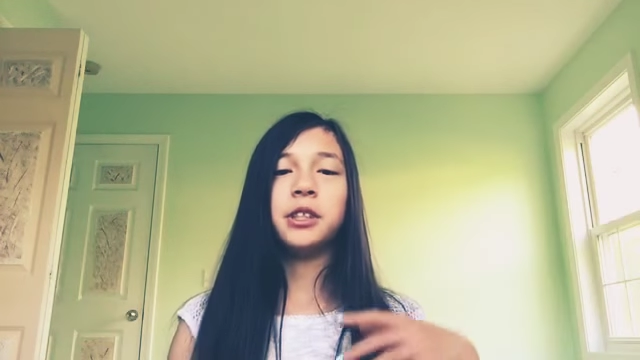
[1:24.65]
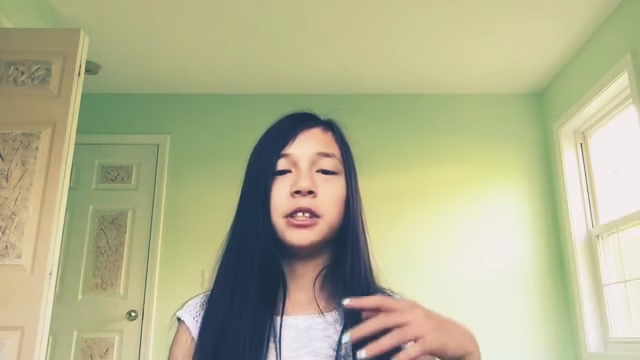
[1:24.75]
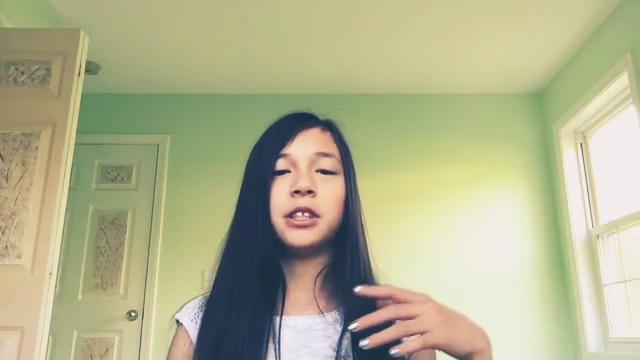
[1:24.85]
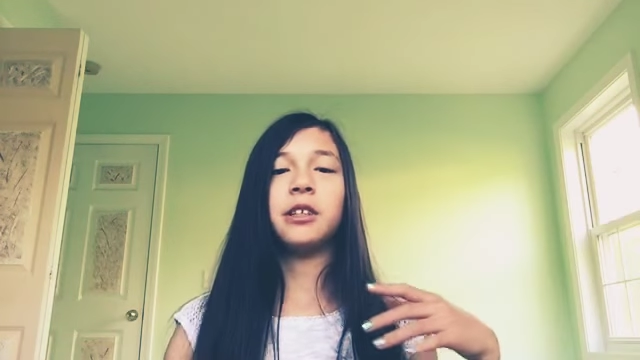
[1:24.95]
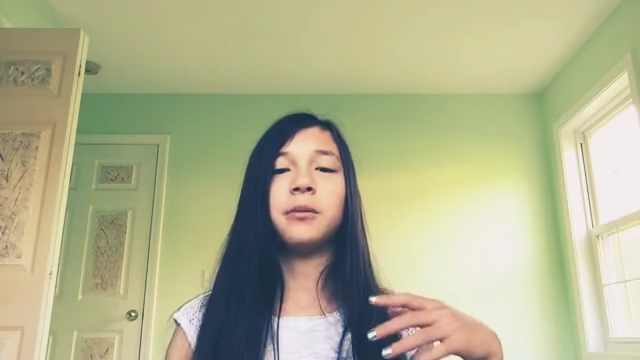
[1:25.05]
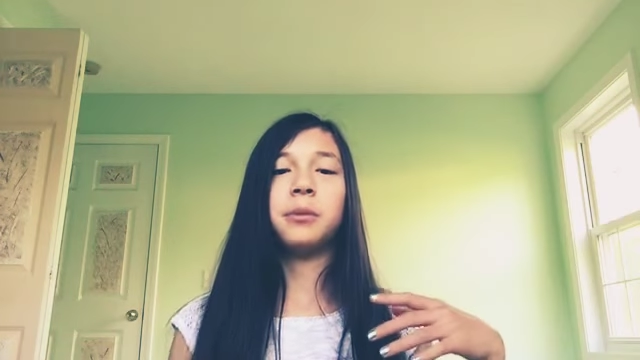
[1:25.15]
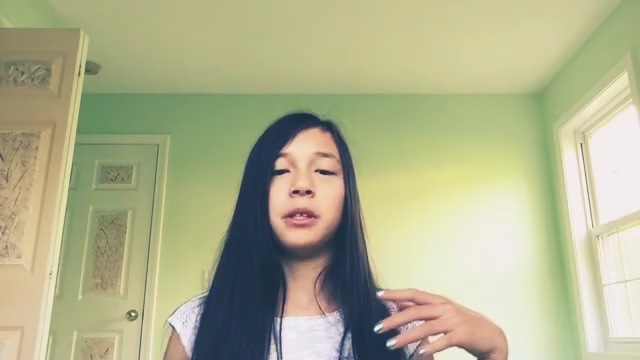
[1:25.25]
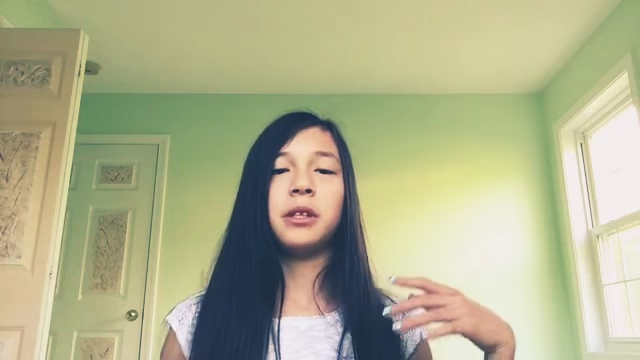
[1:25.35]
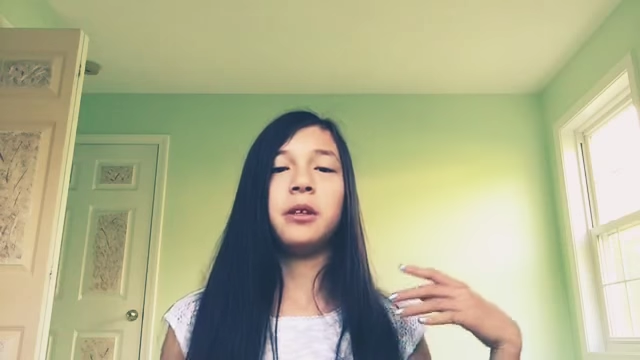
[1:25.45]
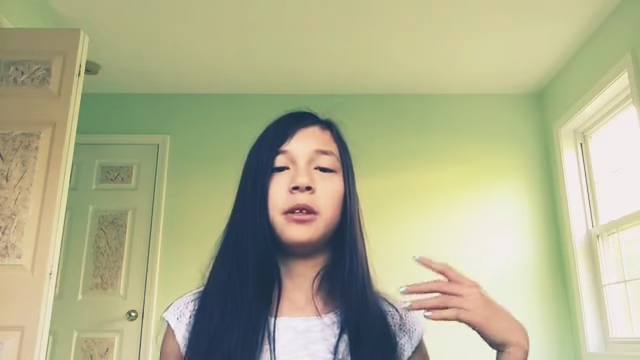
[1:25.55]
She's gonna
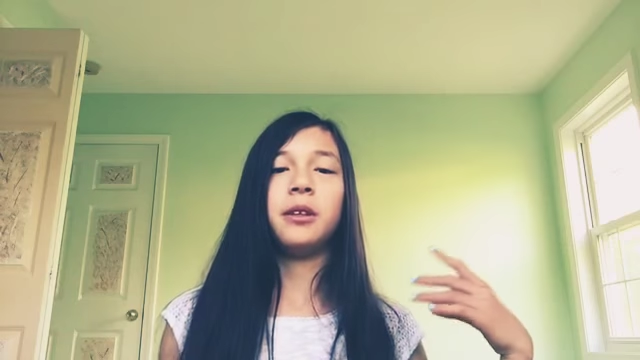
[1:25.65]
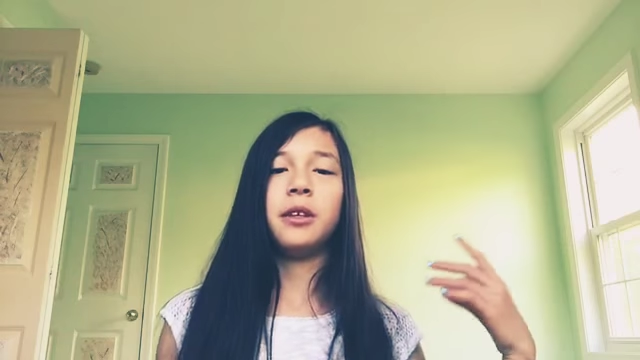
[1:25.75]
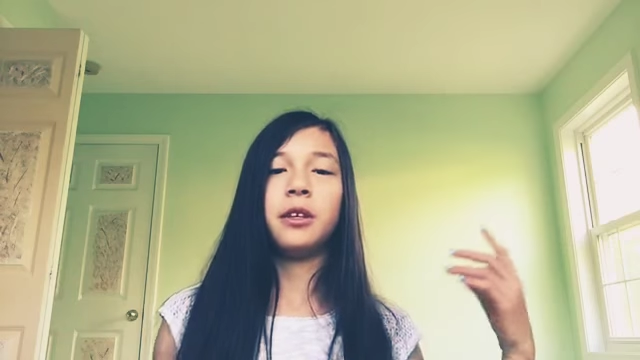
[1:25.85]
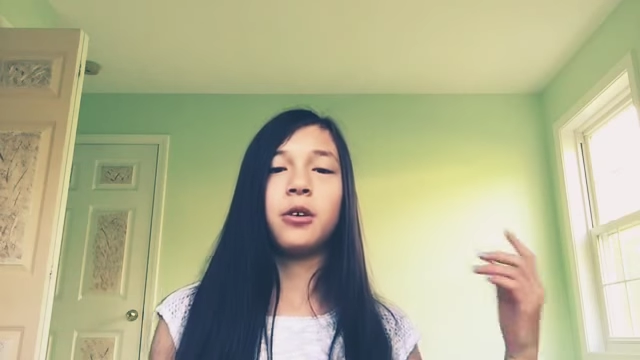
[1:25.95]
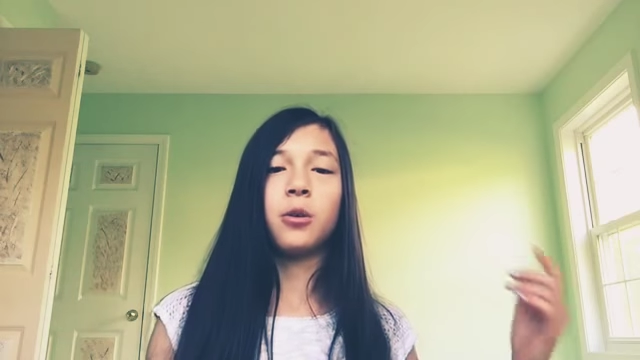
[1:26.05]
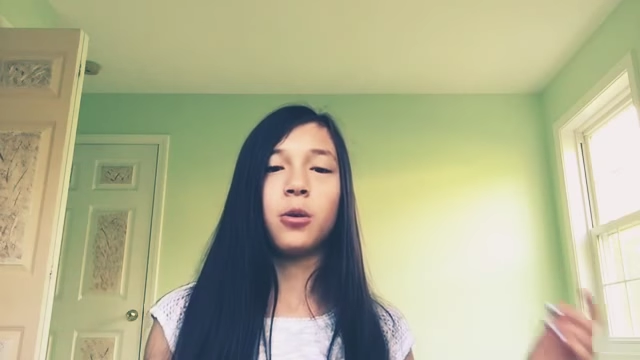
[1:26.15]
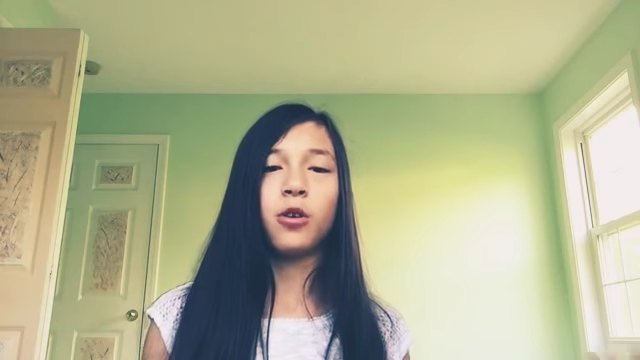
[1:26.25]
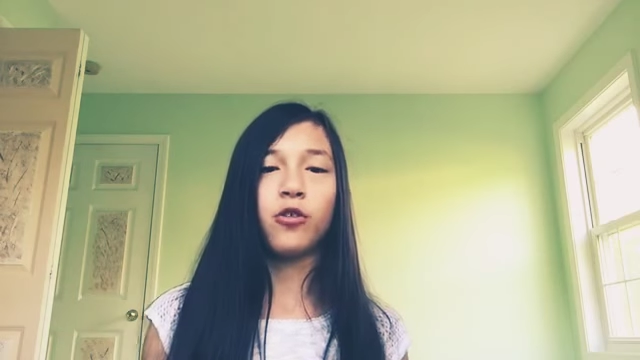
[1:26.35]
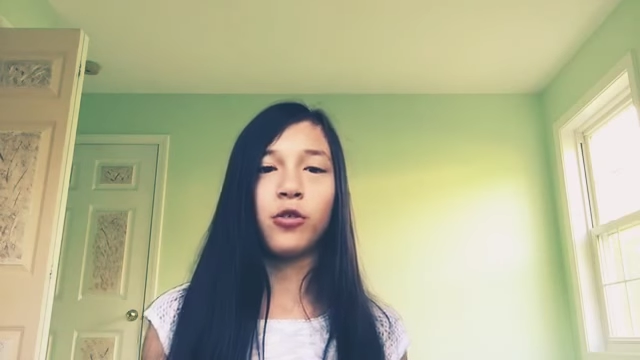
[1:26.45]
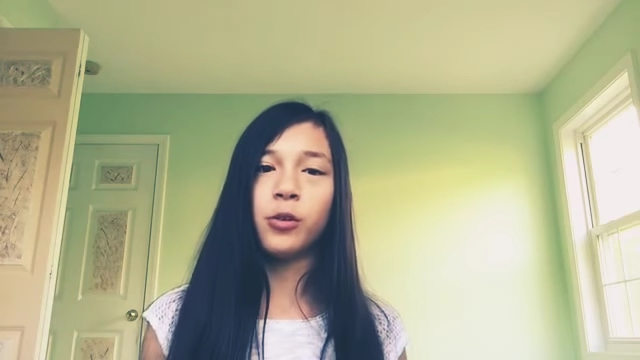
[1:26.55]
be in the
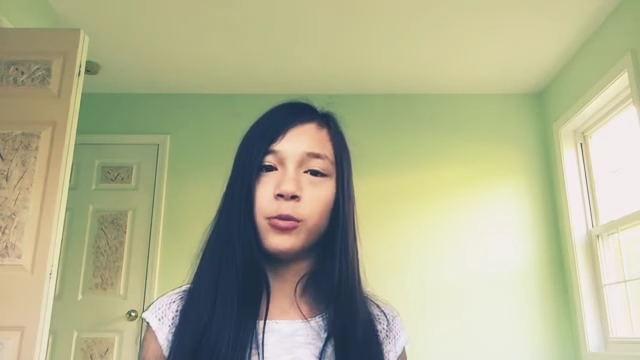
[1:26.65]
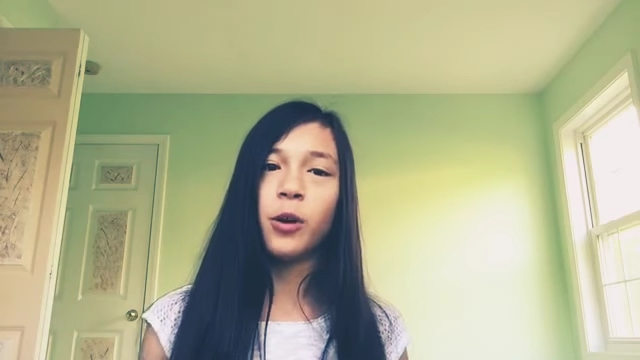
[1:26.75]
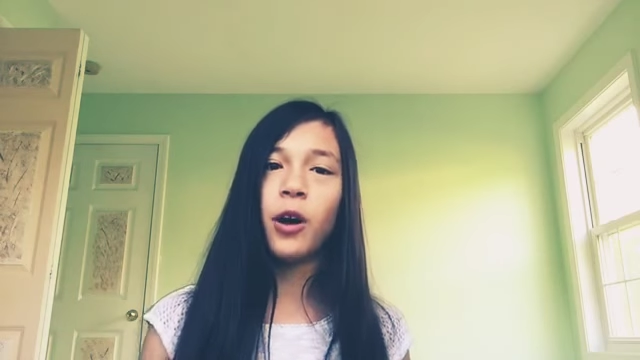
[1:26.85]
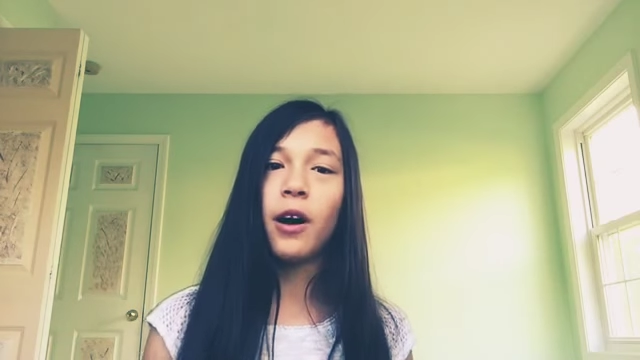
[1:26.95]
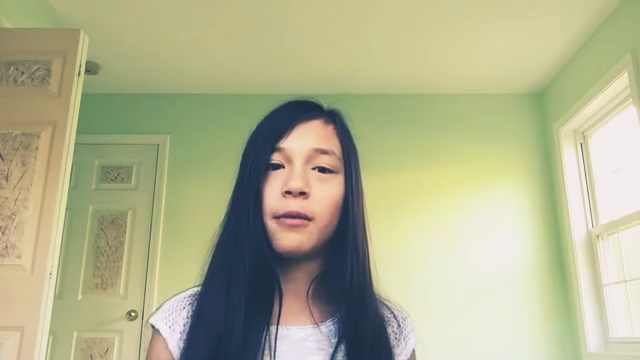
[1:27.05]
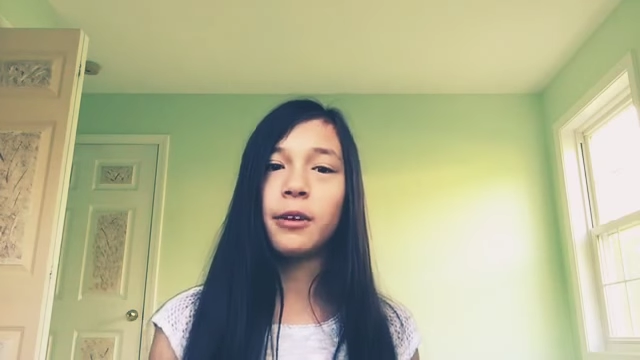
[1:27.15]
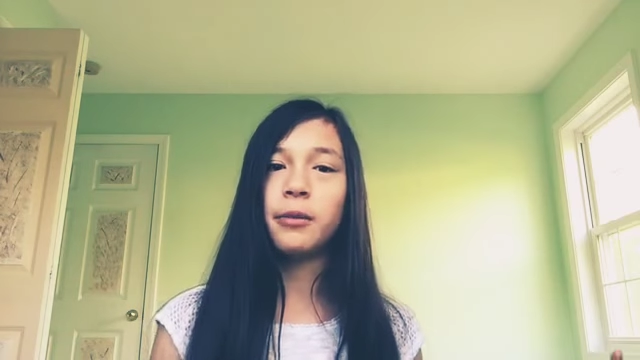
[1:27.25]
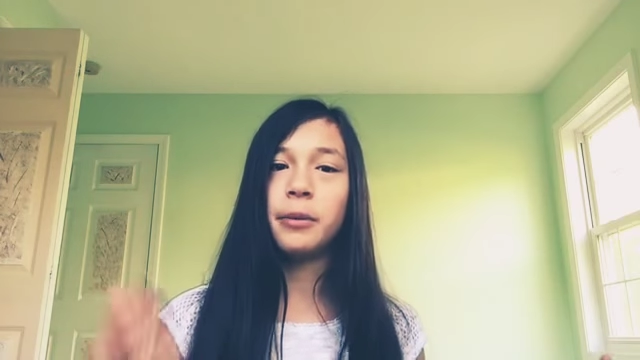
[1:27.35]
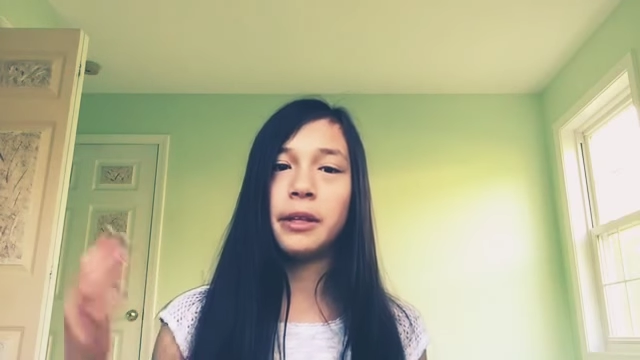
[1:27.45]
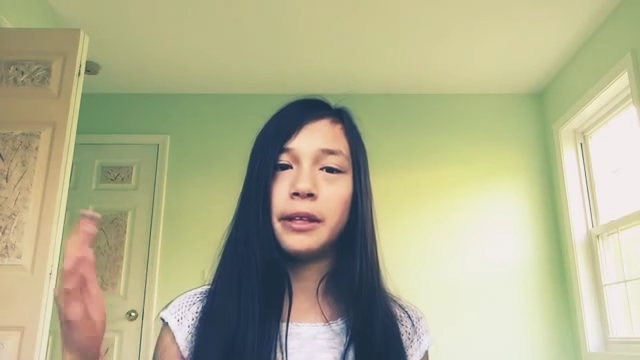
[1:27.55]
choral room while I'm
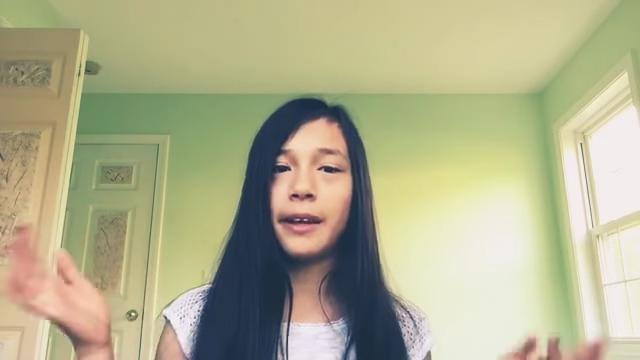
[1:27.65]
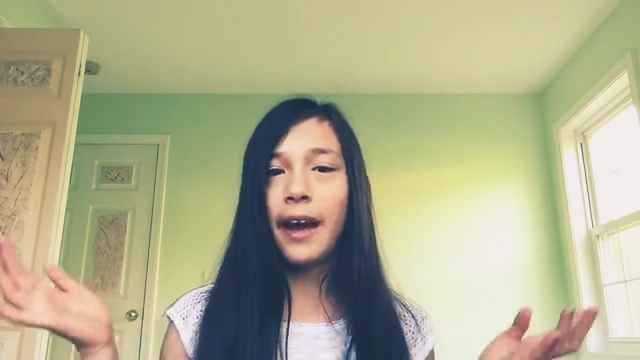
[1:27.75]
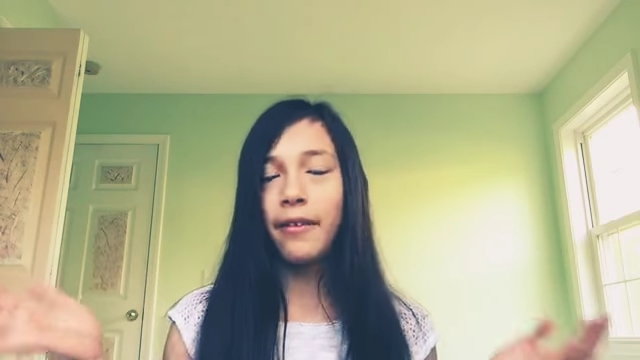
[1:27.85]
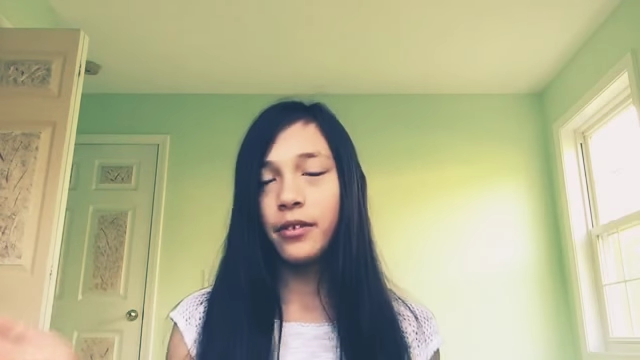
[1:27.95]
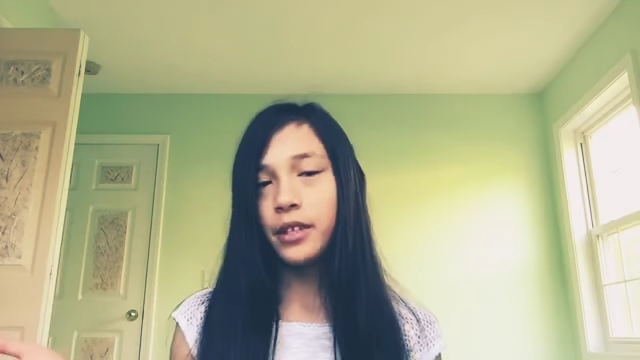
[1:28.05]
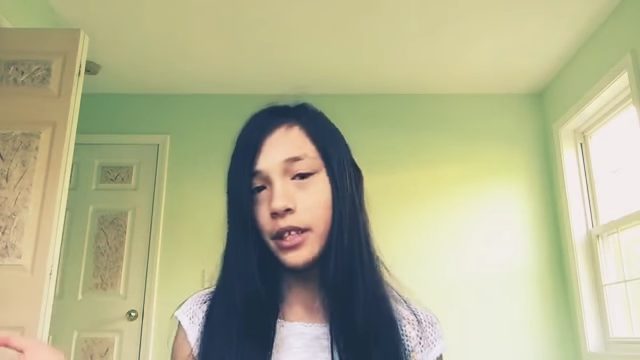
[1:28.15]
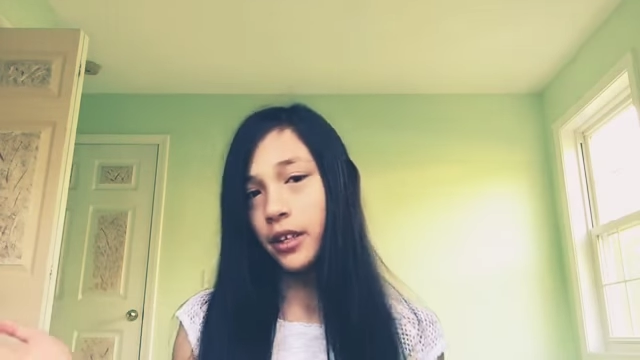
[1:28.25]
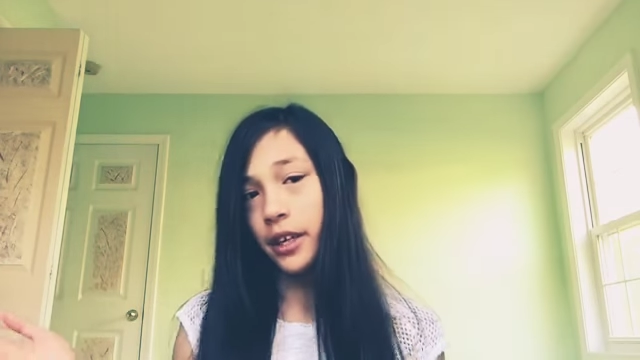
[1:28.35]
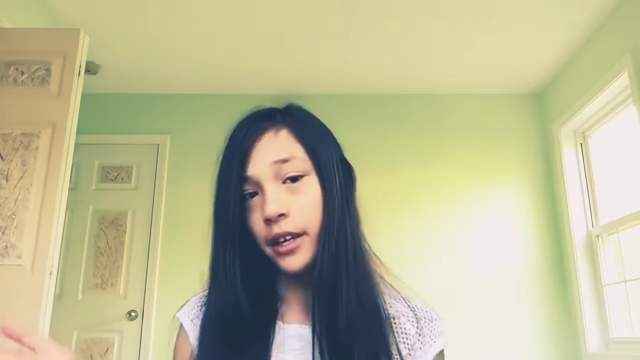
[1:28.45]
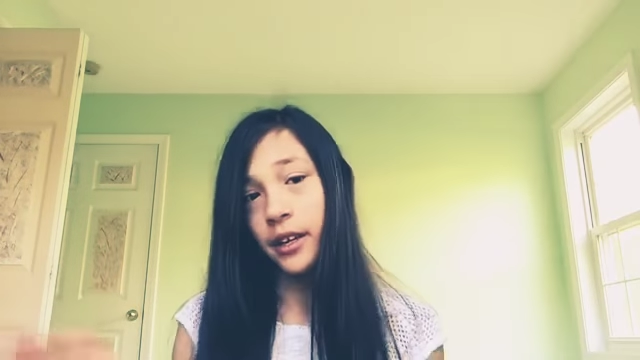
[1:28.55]
gonna be in the
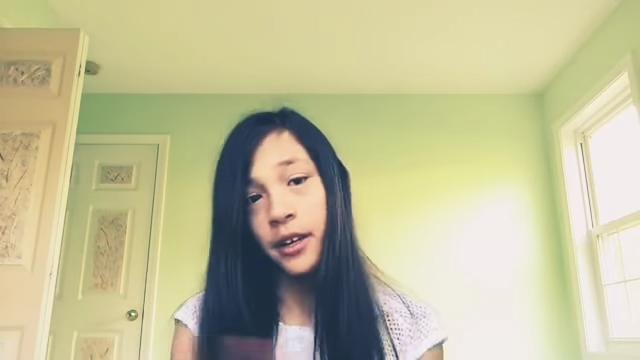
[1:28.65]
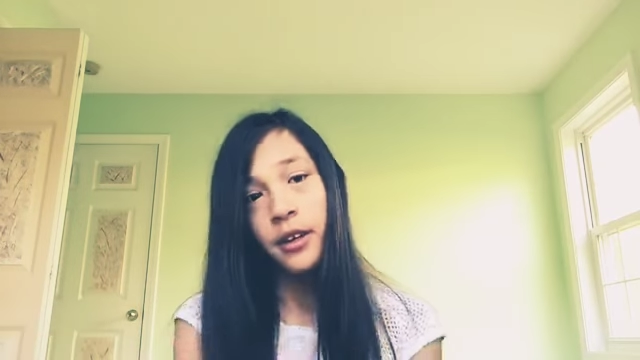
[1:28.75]
cafeteria.